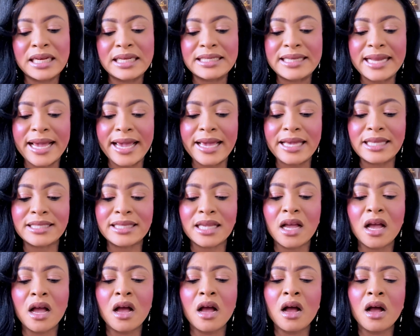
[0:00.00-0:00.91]

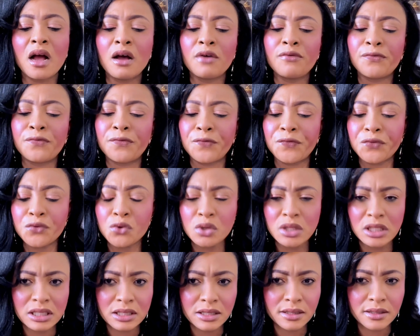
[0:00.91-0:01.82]
There's
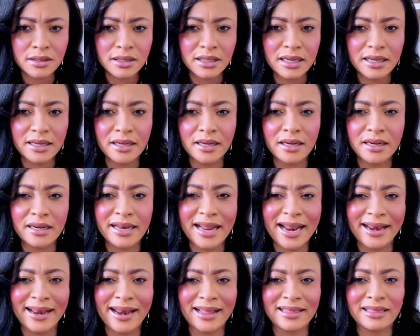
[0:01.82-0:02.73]
fruits,
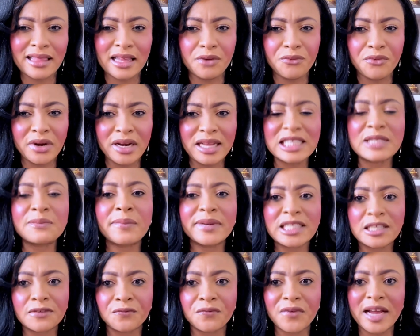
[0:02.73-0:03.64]
that nothing really
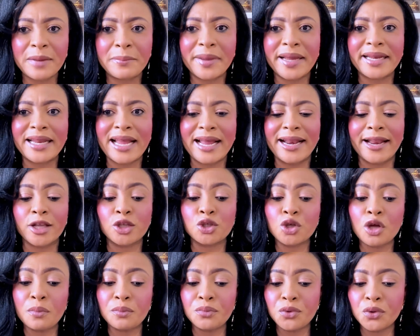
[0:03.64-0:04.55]
specified, but at the
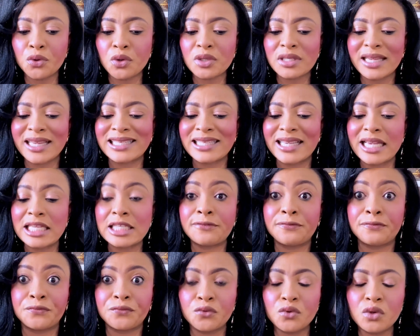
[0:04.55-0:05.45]
top notes it says
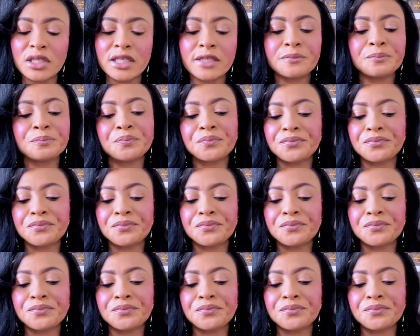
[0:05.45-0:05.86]
fruit.